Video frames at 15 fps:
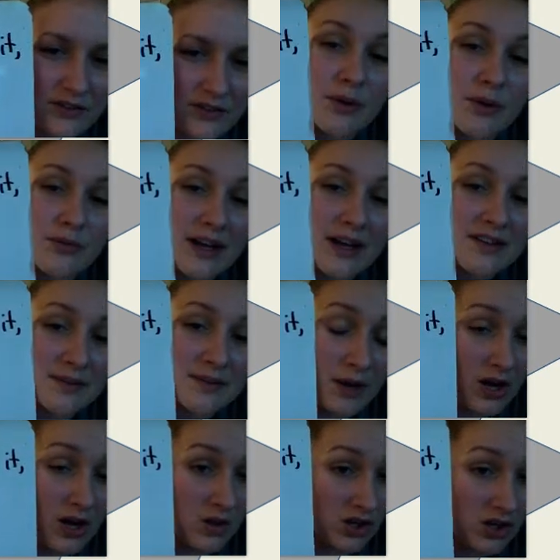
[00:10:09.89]
I would write
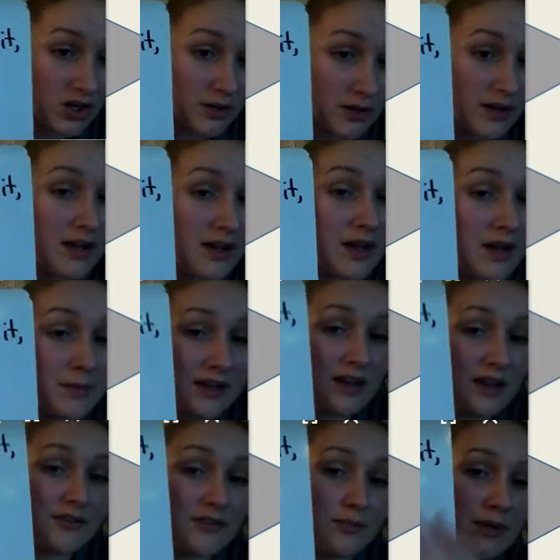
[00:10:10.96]
smaller
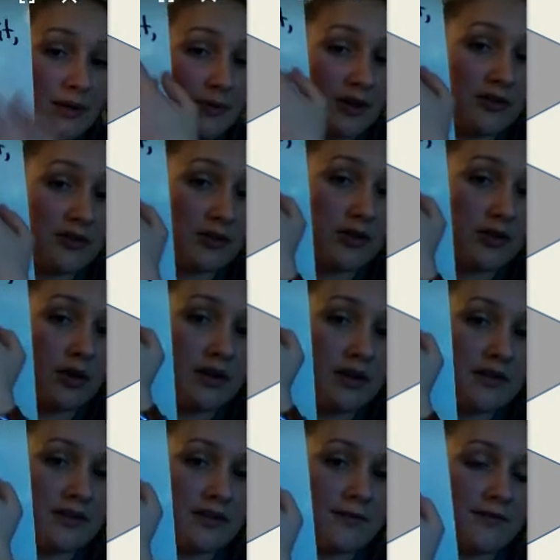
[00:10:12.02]
because remember, your goal
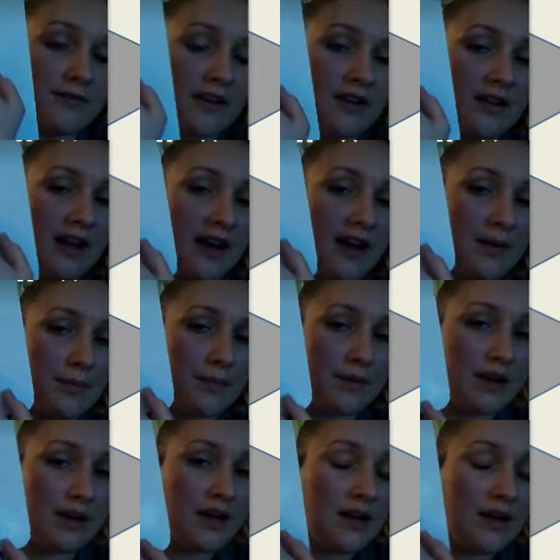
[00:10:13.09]
is to fill up
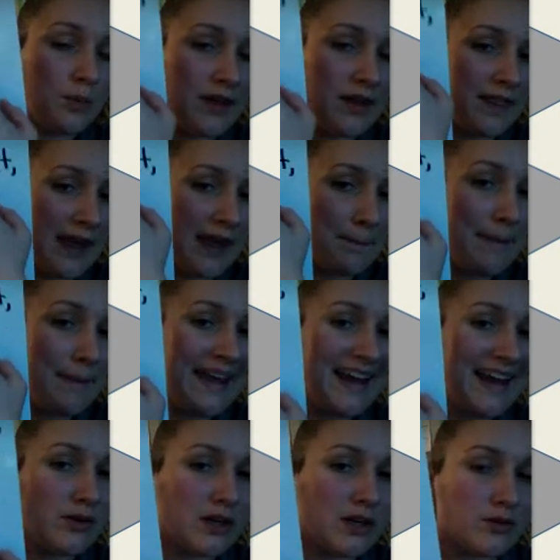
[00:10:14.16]
with a
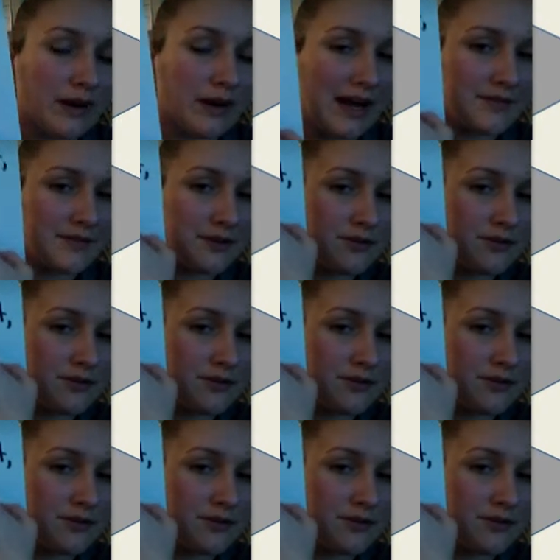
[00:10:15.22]
paragraph.